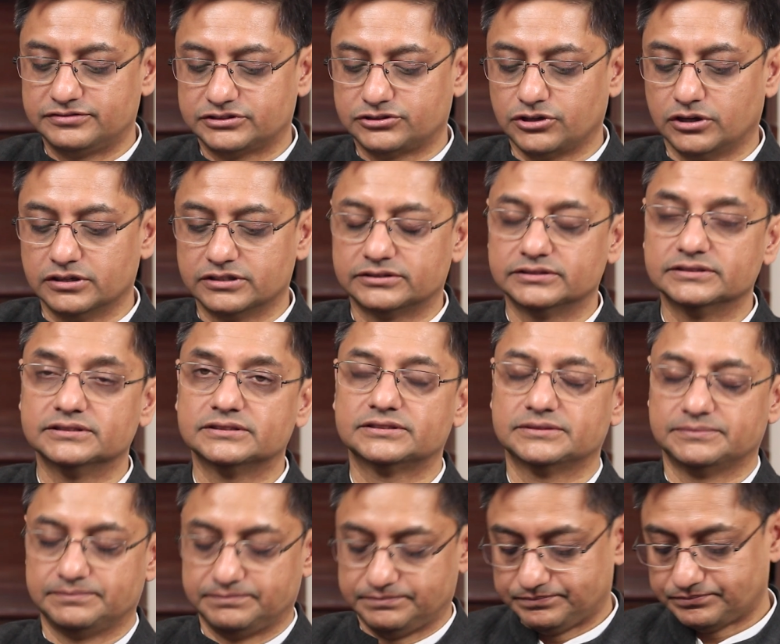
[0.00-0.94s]

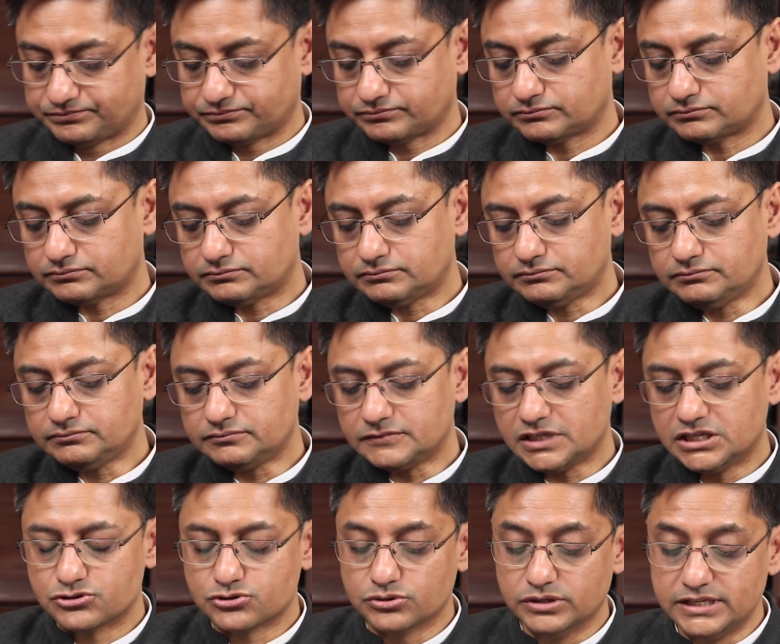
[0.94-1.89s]
tolerance.
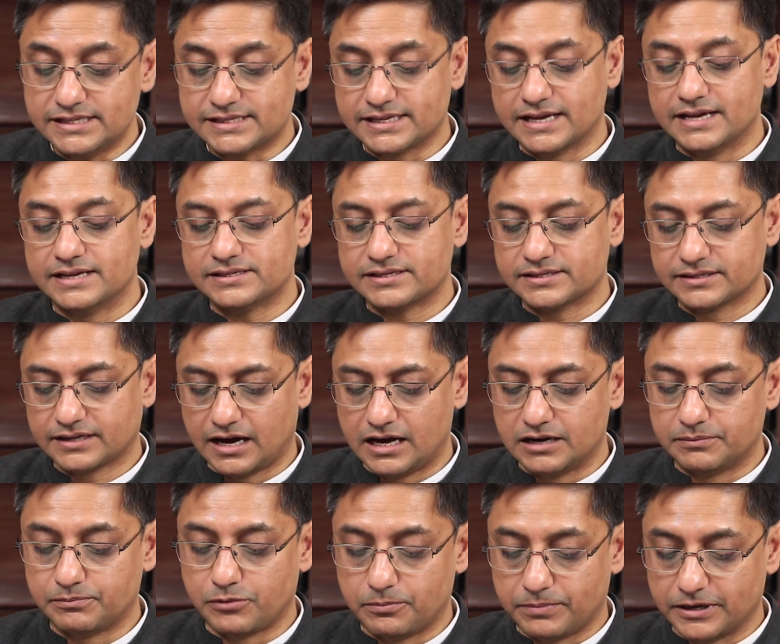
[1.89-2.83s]
So he says,
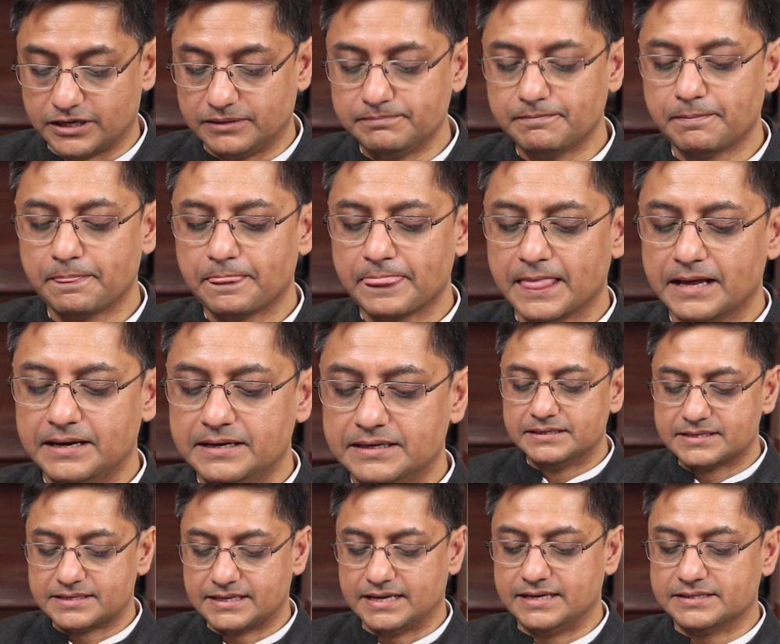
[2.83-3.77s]
Karl Popper
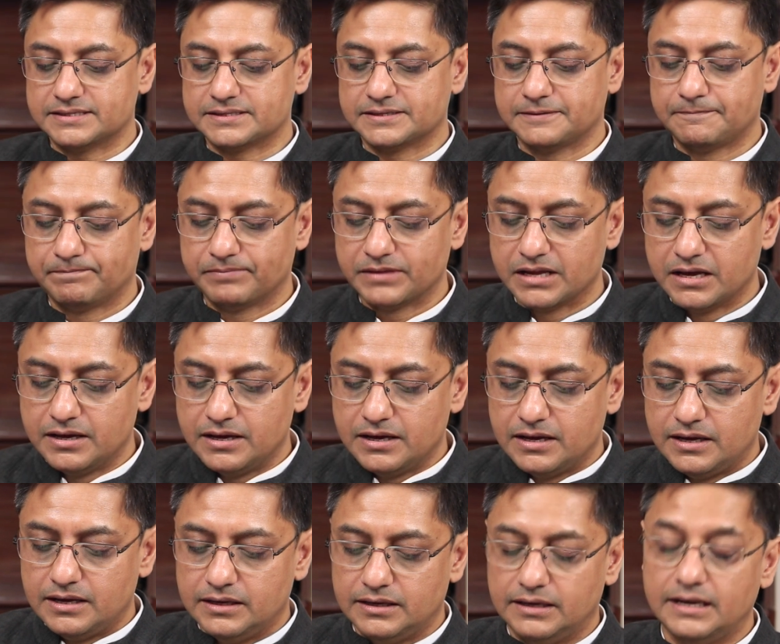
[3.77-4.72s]
says,
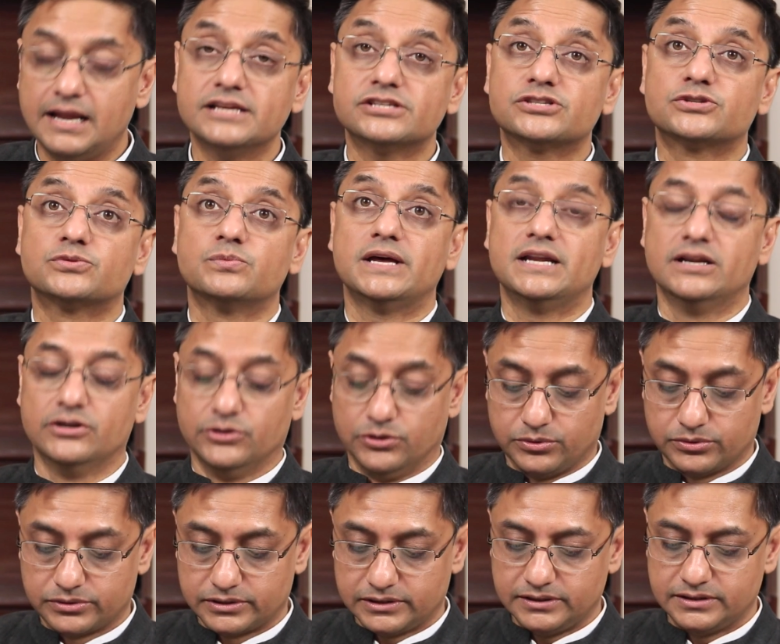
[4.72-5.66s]
less well
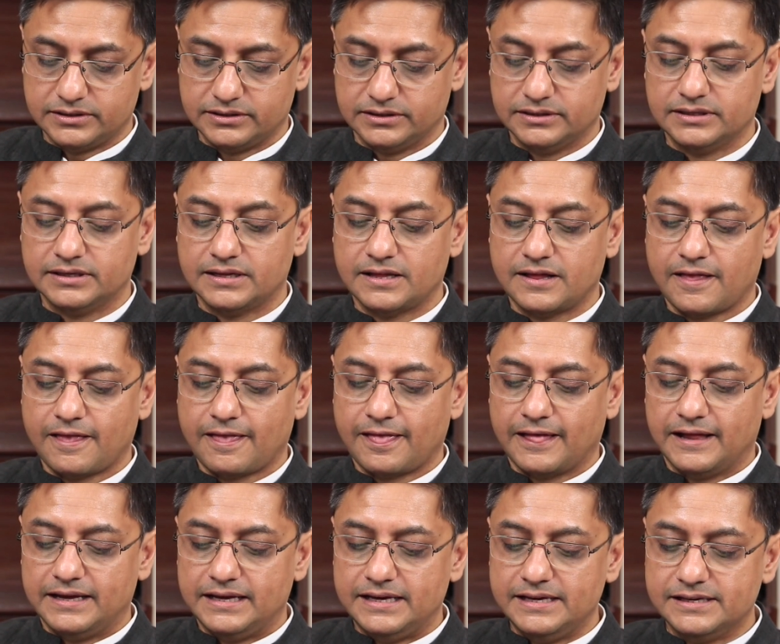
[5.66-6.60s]
known
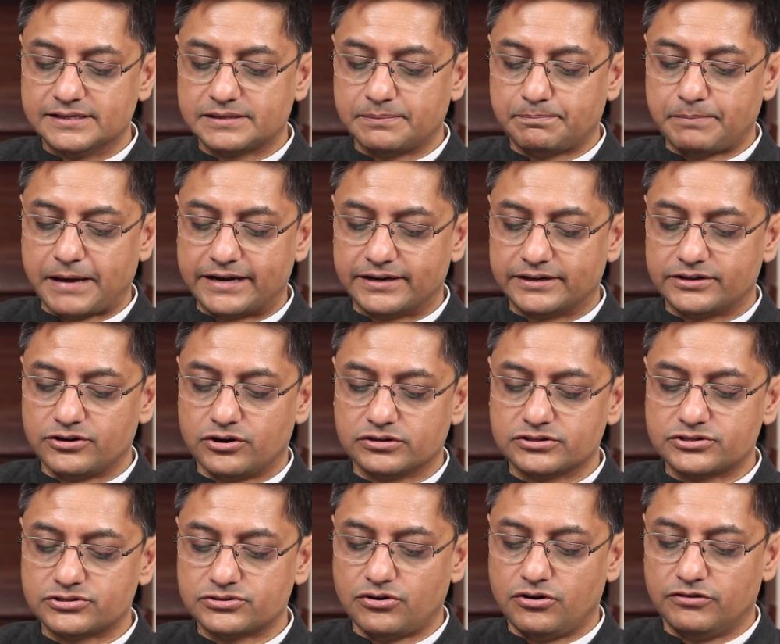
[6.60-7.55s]
is the
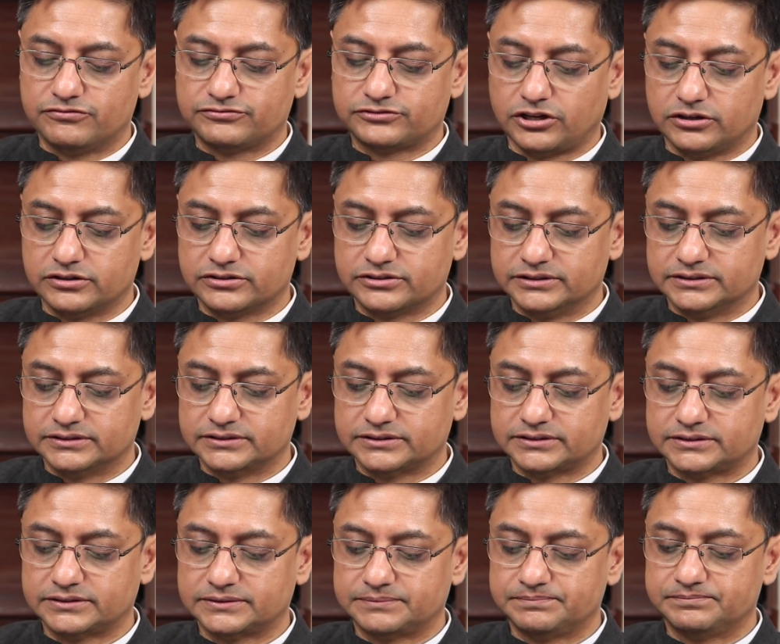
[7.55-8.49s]
paradox of
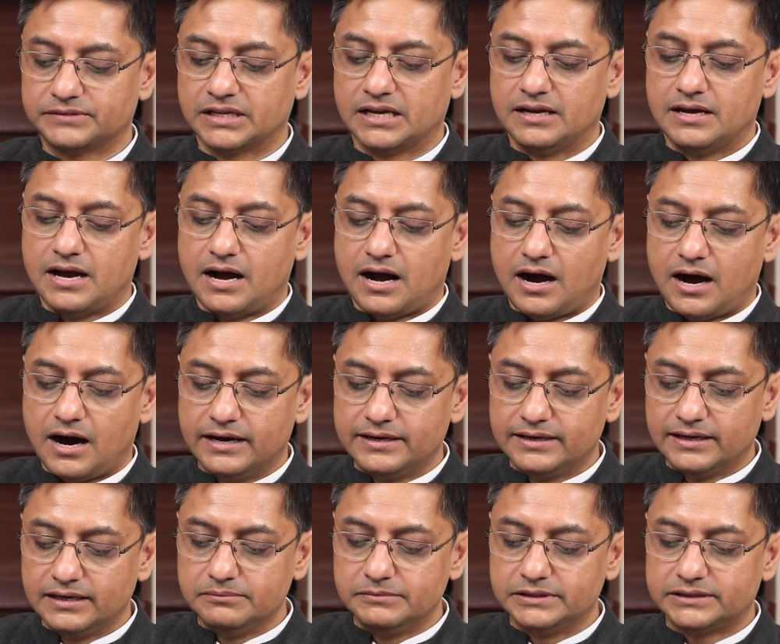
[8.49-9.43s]
tolerance.
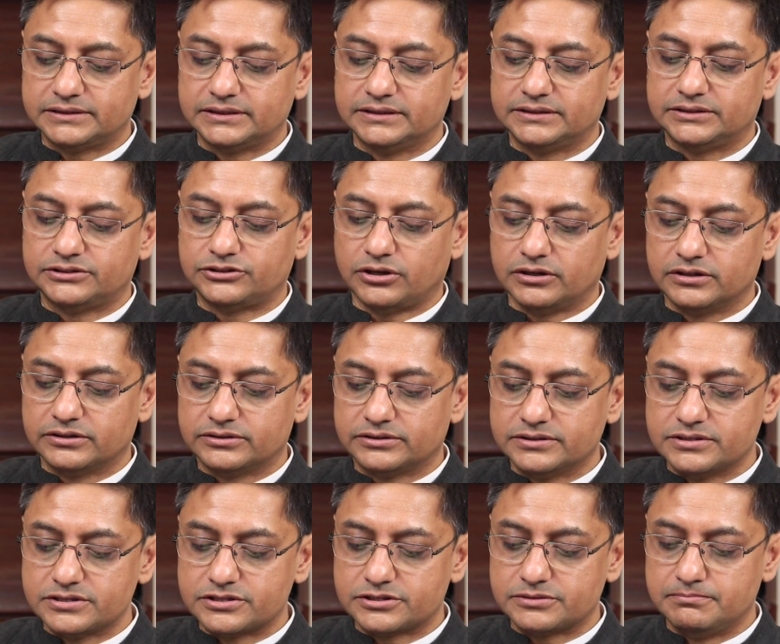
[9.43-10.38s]
Unlimited
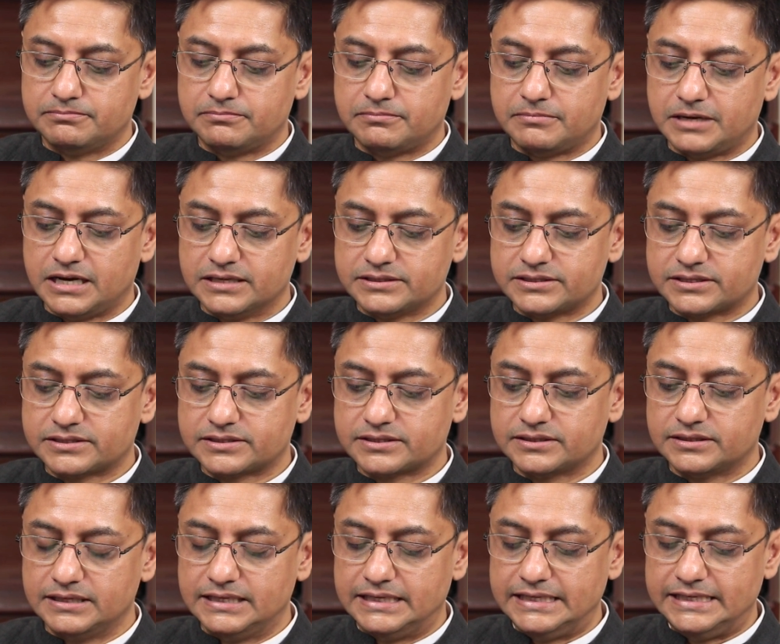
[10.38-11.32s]
tolerance
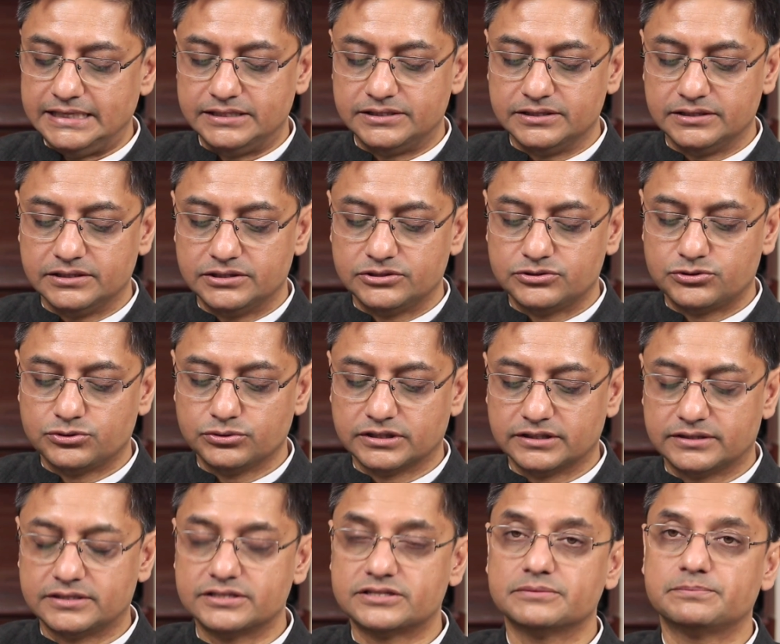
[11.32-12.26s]
must lead to the
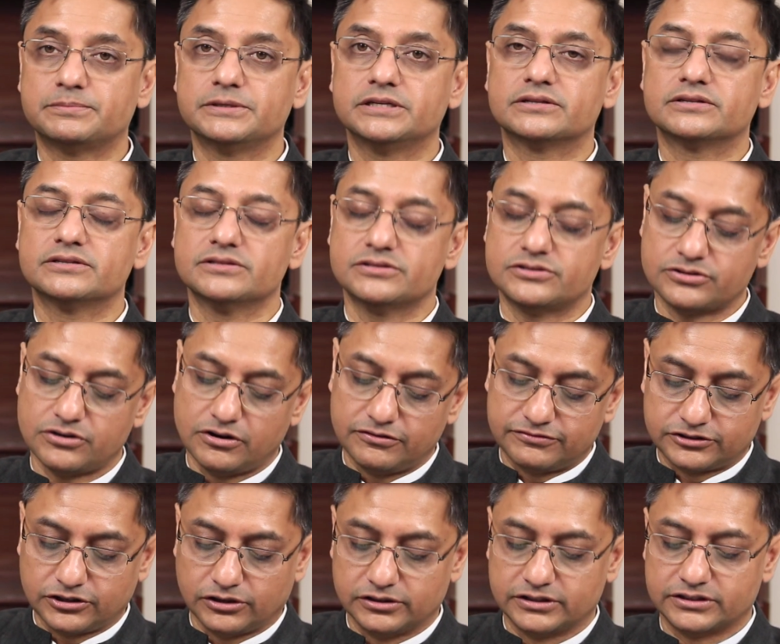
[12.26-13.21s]
disappearance
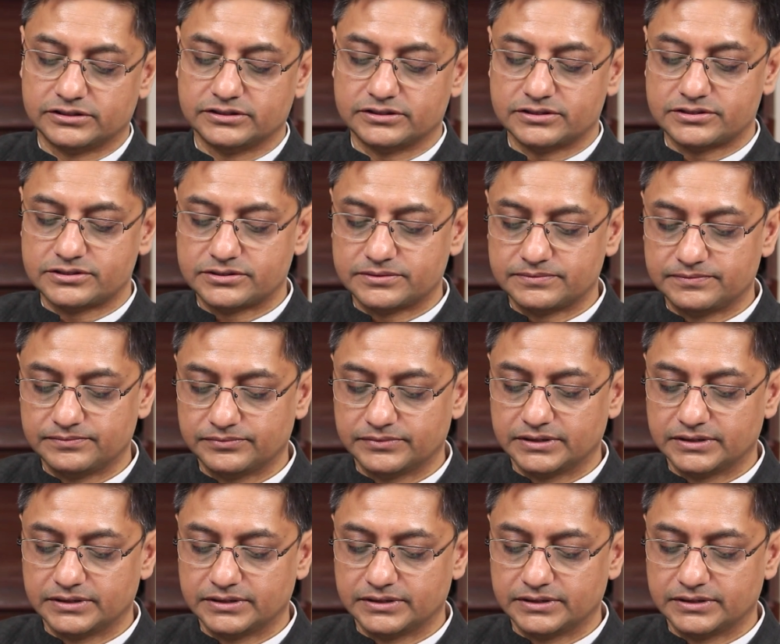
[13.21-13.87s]
of tolerance.